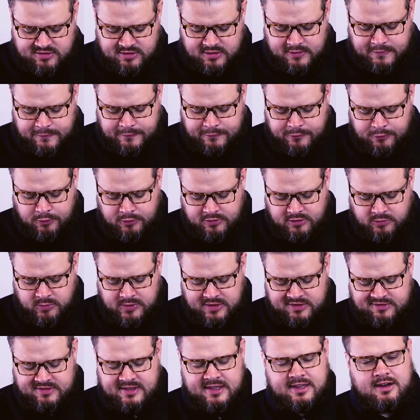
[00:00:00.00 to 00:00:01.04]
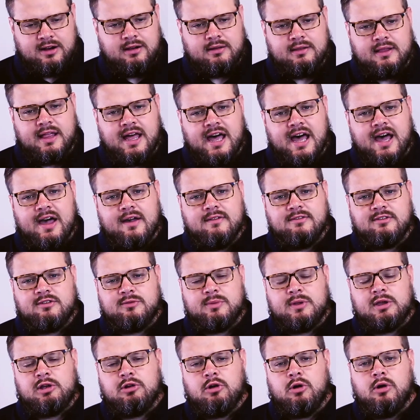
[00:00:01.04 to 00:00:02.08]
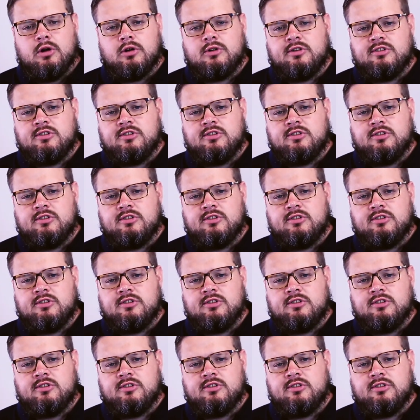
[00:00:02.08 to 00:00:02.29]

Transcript: So the fruit that we see in our lives as we grow